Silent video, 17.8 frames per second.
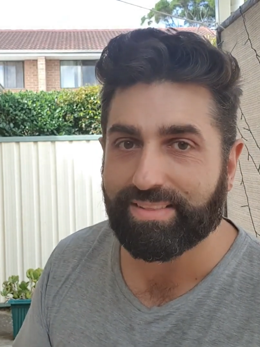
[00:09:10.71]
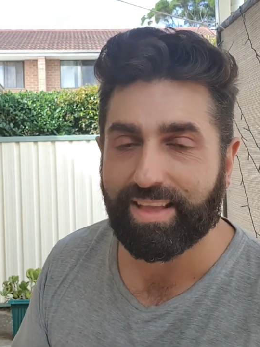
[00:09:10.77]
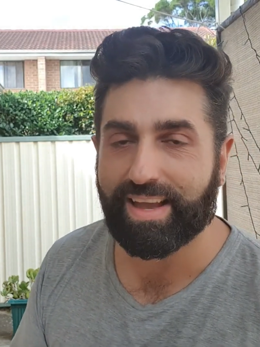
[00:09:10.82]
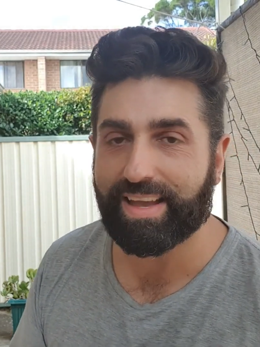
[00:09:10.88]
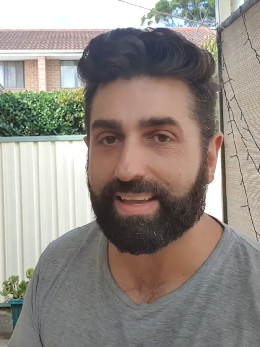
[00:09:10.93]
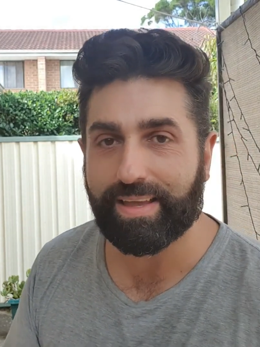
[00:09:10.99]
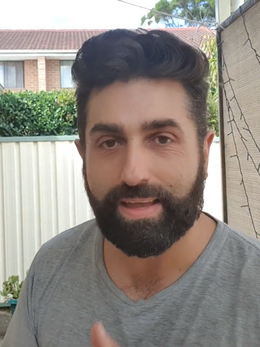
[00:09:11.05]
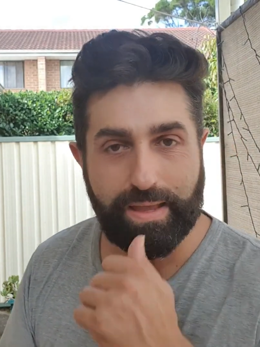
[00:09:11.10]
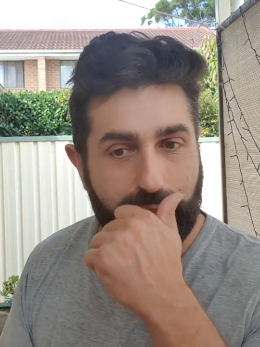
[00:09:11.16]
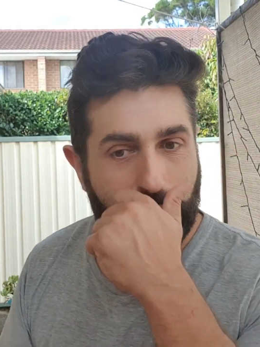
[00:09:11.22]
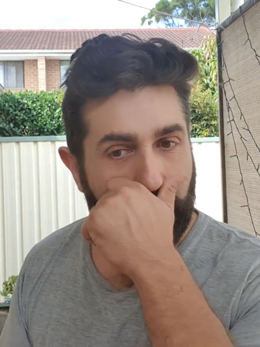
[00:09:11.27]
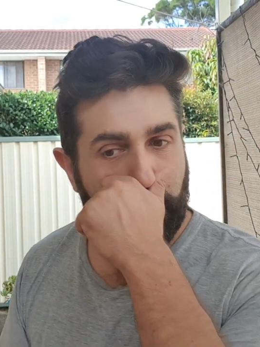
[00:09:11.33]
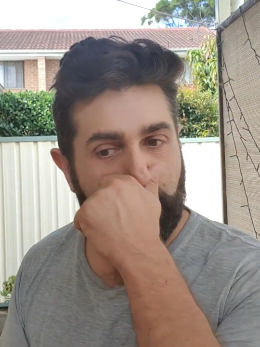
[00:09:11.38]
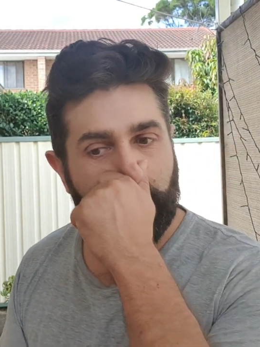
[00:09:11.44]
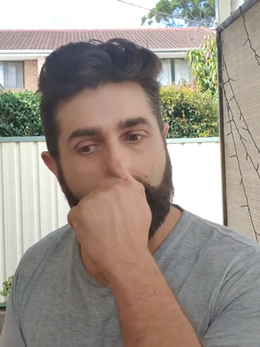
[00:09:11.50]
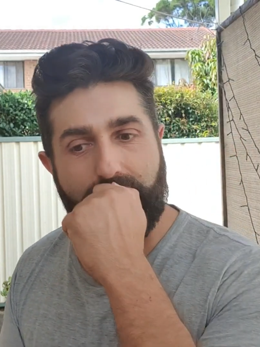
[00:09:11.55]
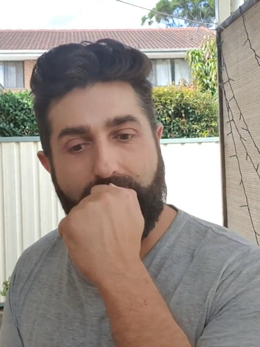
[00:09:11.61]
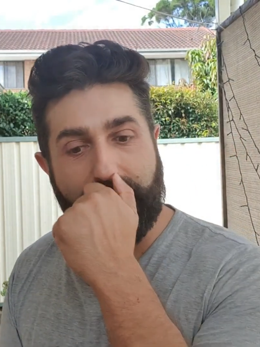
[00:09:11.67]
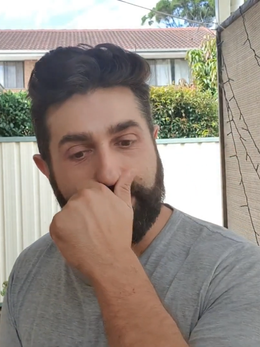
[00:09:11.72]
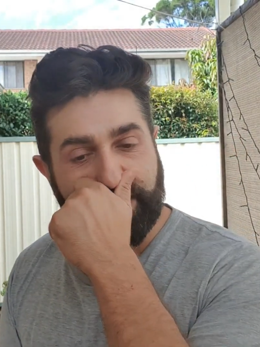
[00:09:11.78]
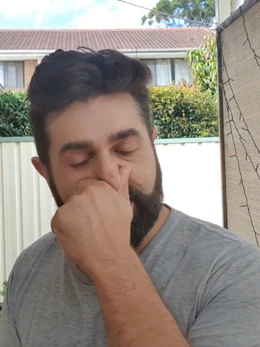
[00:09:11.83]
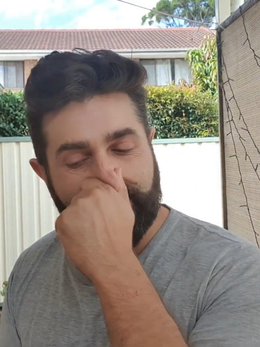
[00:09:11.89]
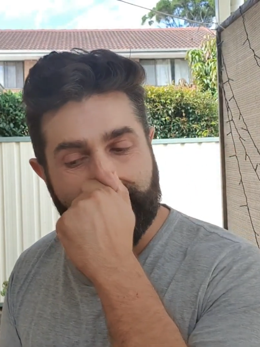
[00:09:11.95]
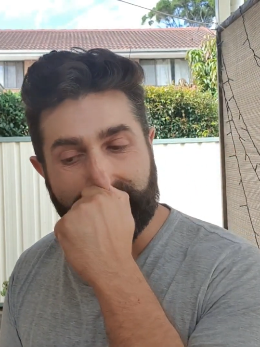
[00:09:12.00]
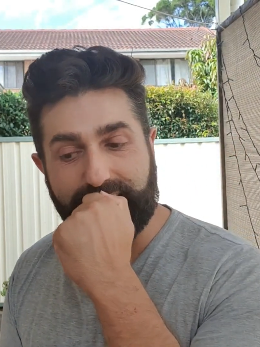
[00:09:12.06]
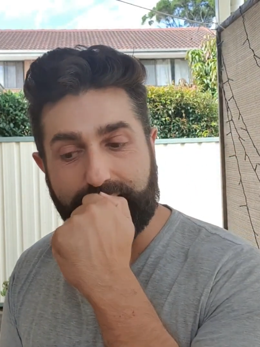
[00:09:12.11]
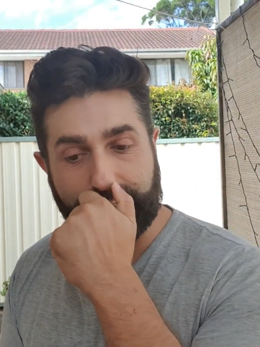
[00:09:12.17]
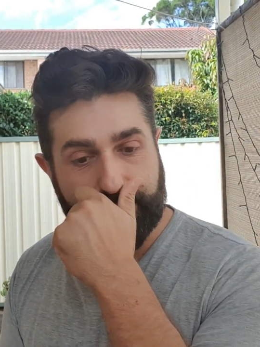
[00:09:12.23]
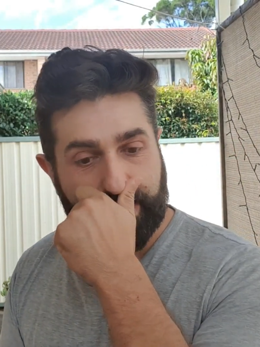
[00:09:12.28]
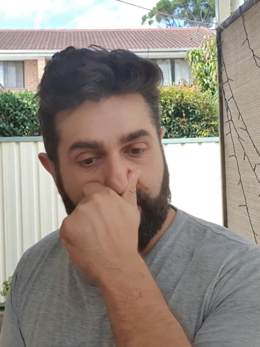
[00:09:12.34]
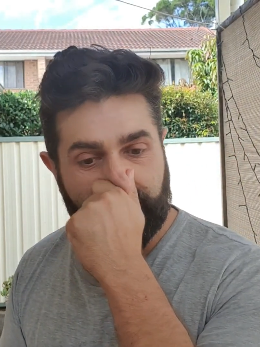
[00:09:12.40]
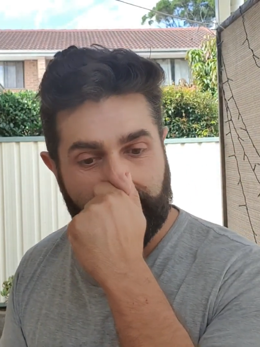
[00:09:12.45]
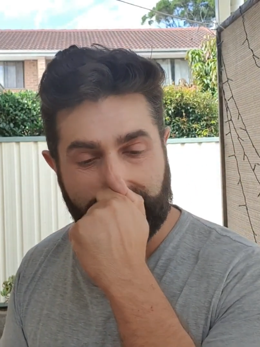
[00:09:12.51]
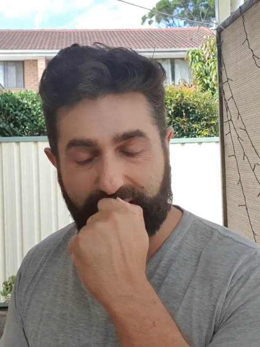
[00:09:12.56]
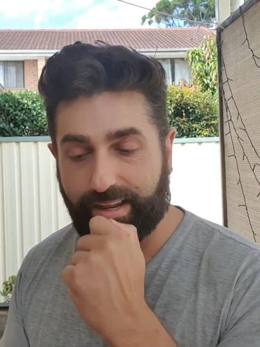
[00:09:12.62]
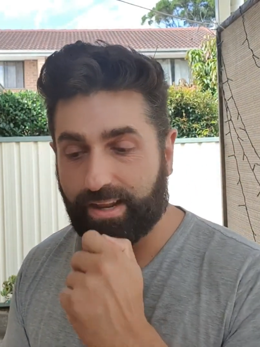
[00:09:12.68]
Like, and that's the thing, they
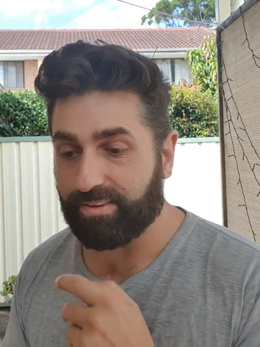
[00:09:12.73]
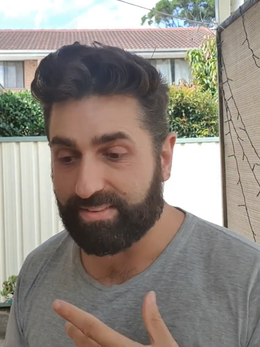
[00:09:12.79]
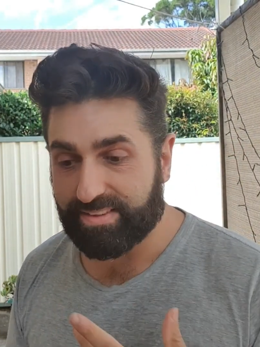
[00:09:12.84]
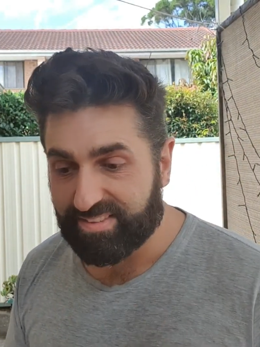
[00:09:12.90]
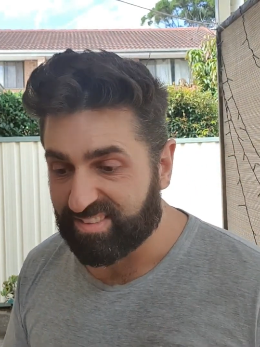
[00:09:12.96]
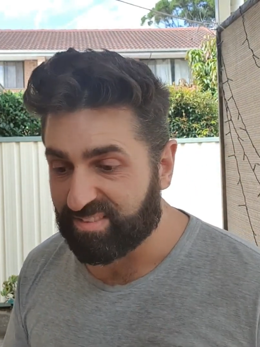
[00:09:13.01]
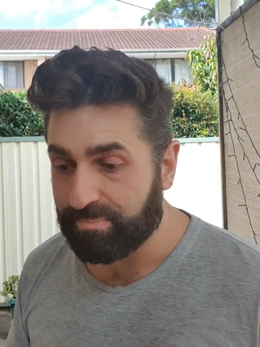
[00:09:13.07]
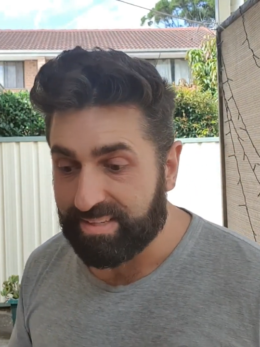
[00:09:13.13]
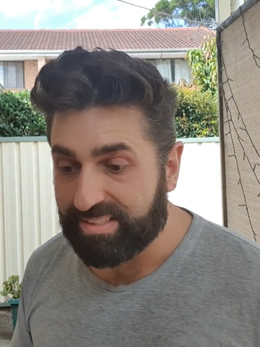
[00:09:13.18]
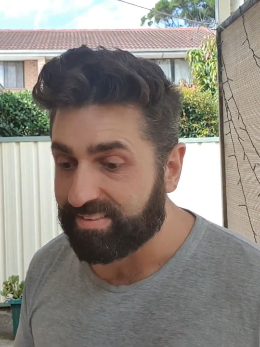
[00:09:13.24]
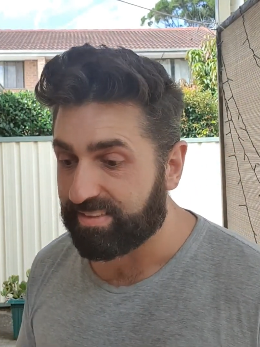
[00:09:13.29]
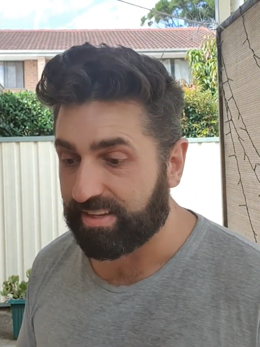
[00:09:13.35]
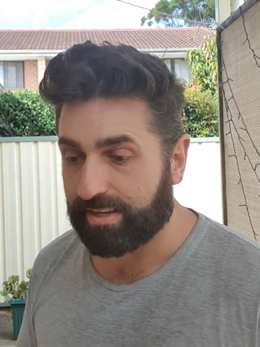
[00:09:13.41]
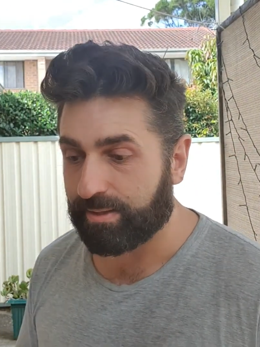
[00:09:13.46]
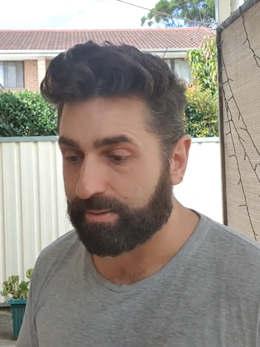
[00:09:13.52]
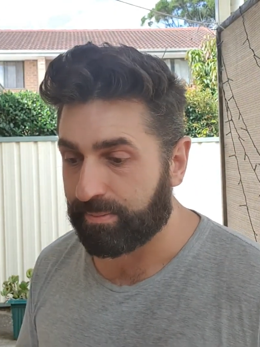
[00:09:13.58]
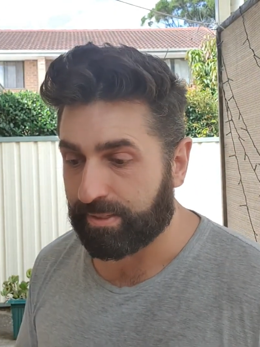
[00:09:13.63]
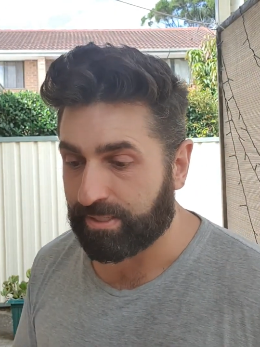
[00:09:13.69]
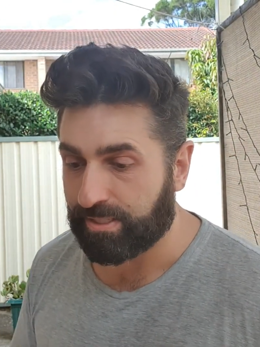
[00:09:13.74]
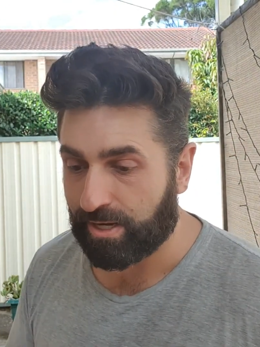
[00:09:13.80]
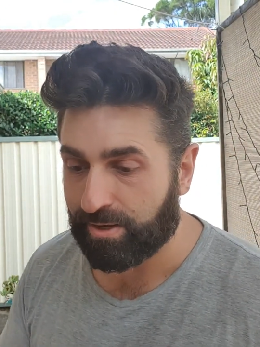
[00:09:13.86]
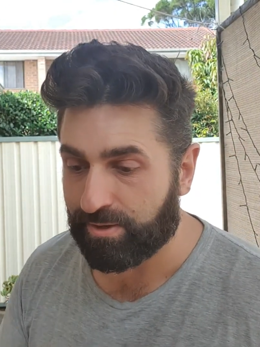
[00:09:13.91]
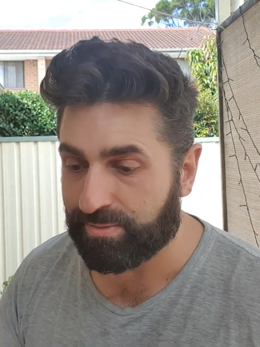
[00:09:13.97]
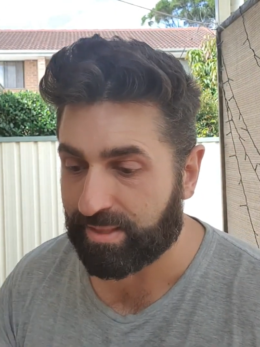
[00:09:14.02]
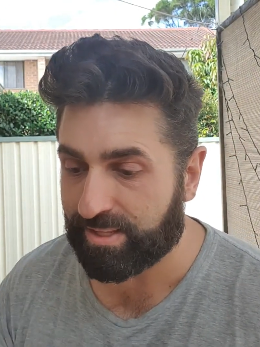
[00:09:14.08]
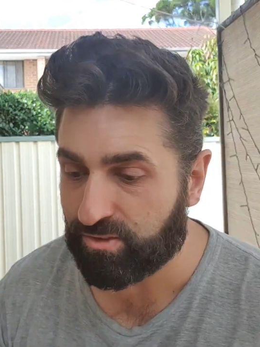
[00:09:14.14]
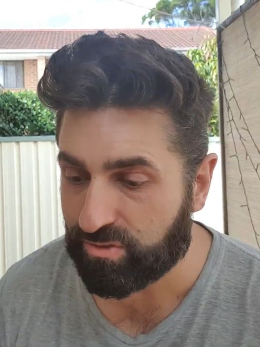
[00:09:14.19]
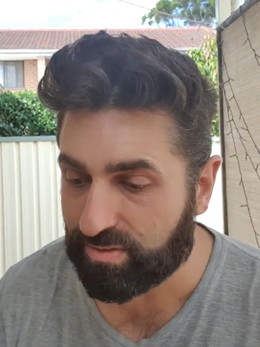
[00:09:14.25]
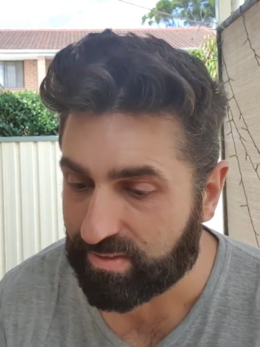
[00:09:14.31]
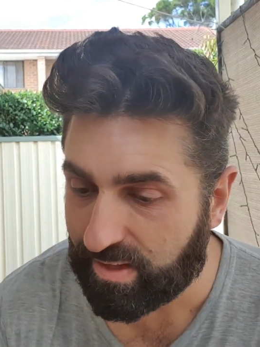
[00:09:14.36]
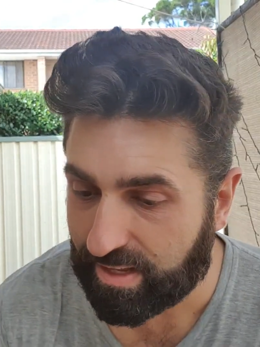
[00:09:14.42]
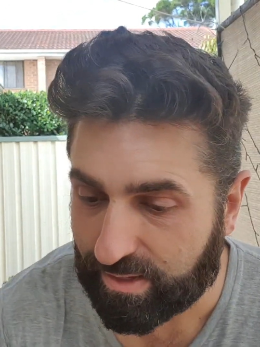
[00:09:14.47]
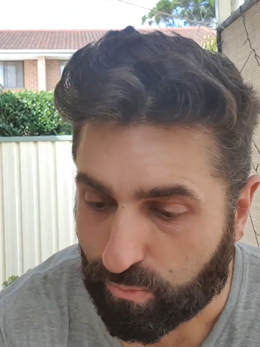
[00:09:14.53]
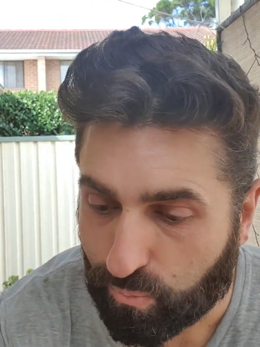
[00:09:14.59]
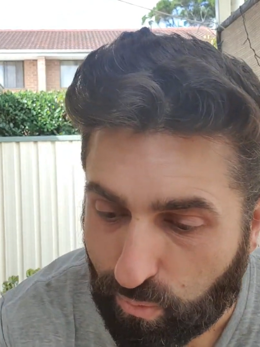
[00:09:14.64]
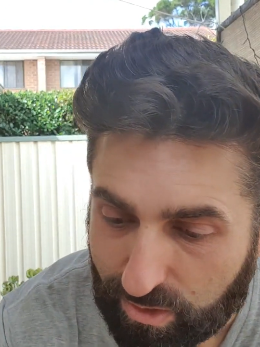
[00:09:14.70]
don't, they don't dismiss it, you know, they're just
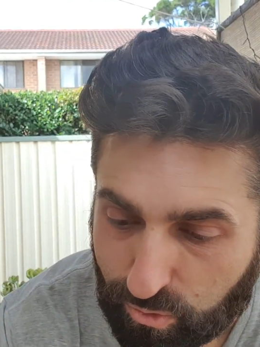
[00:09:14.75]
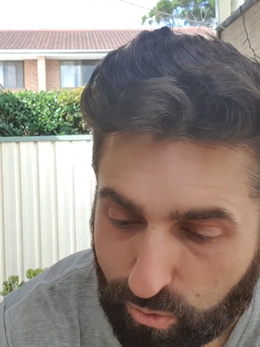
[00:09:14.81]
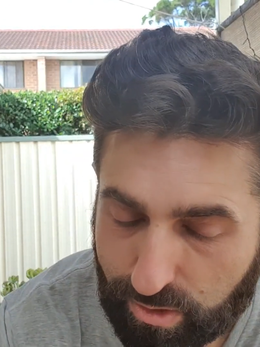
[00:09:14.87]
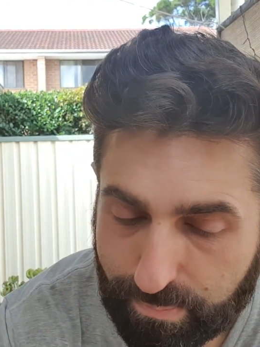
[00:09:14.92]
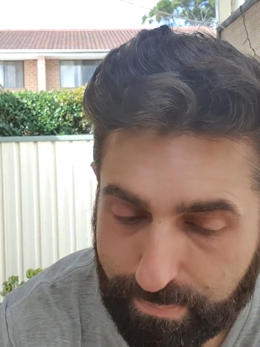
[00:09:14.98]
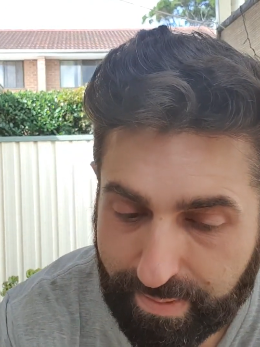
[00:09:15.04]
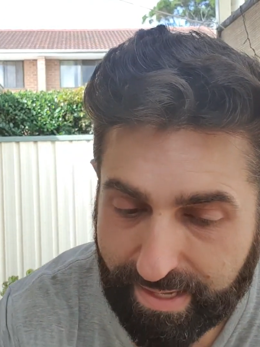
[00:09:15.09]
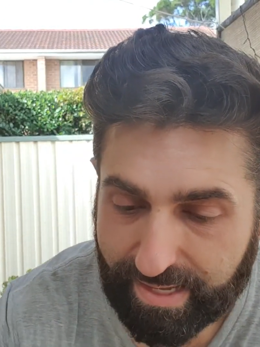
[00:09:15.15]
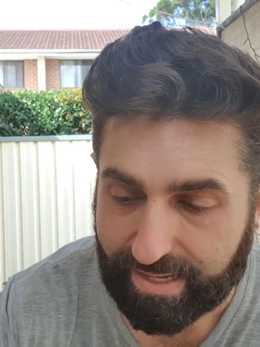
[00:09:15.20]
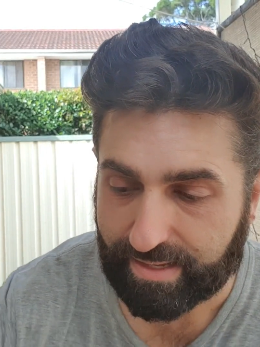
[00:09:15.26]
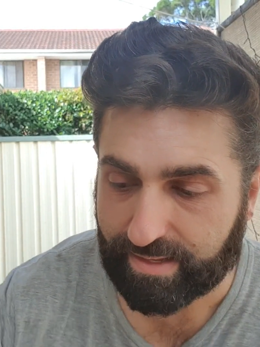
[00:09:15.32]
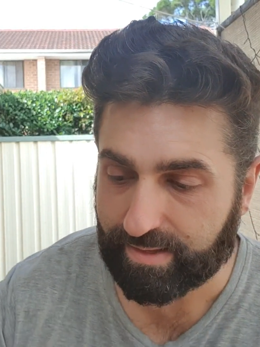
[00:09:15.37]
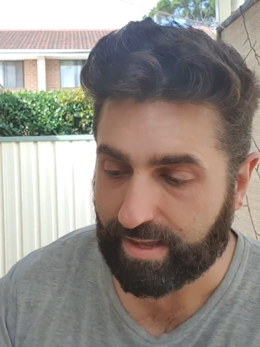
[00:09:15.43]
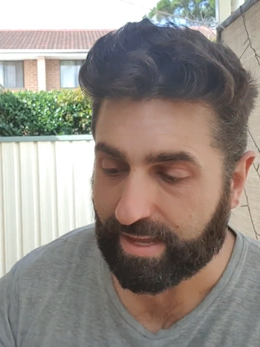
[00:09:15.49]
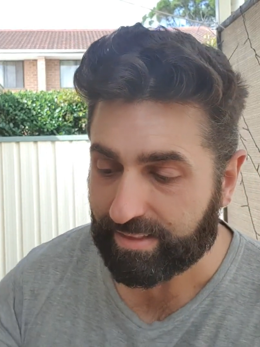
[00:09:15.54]
like, what could it be?